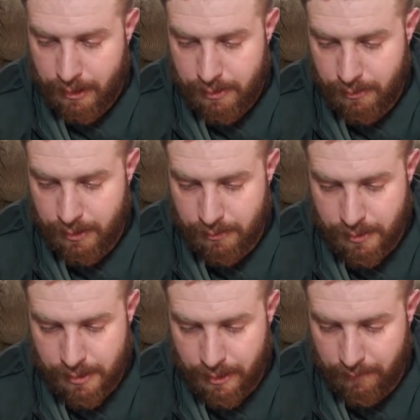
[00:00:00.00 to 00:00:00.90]
So these are
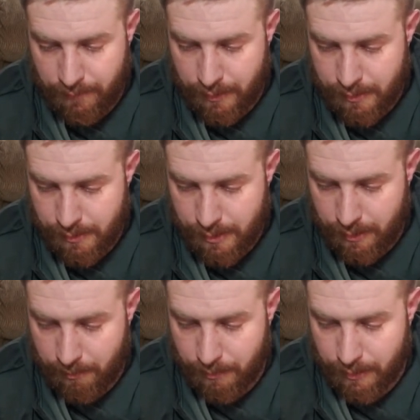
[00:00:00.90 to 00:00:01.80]
just the definitions
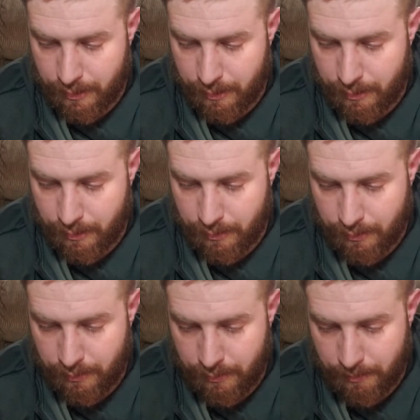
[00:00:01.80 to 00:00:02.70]
here. But
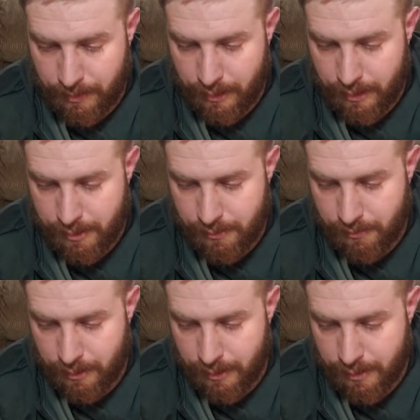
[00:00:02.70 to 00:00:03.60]
the big
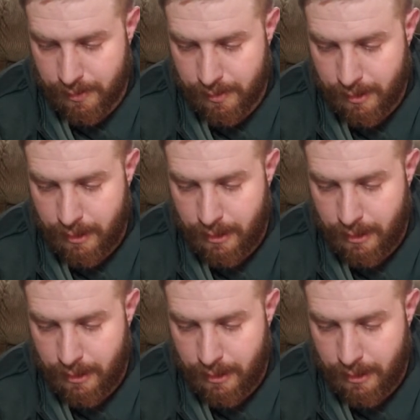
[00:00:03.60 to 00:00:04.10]
issue is